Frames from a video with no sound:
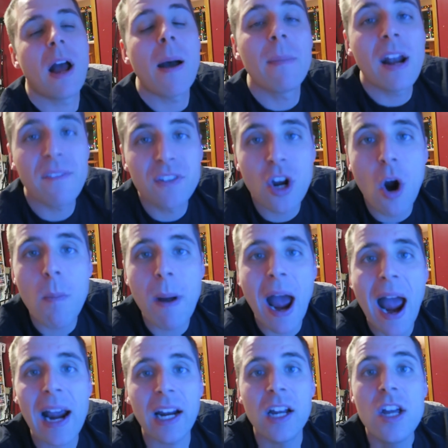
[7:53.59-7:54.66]
I'm gonna have to go
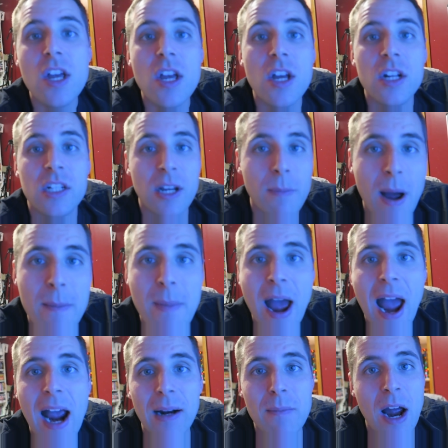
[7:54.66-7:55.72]
back to my
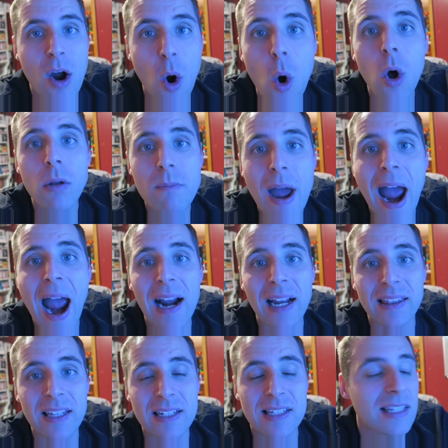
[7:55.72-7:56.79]
Mac, my old
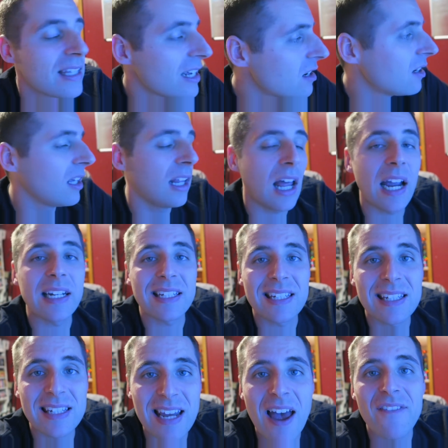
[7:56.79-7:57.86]
Mac that's literally like
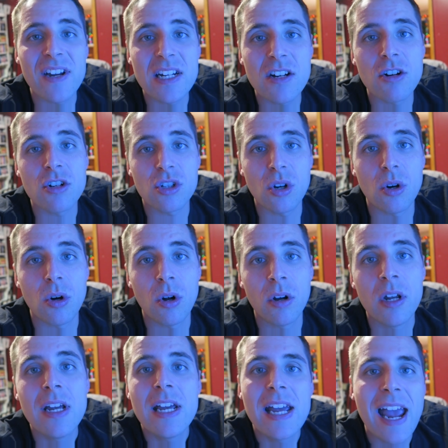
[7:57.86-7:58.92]
7 years
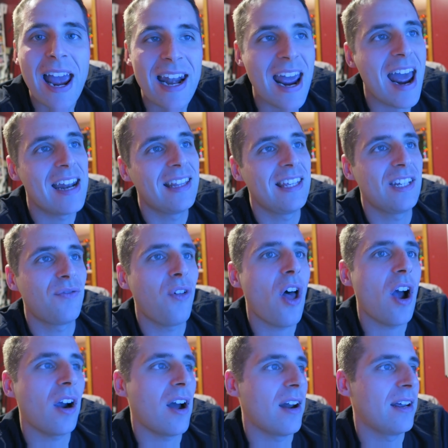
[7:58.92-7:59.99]
old, and edit this
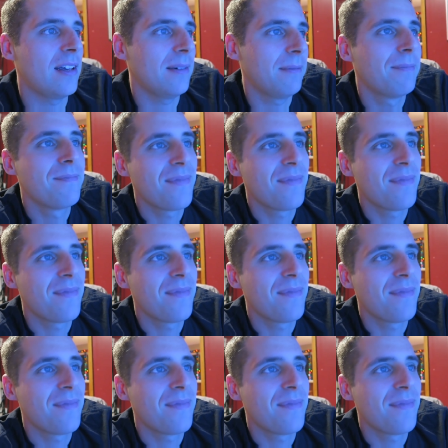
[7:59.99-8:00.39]
vlog on it.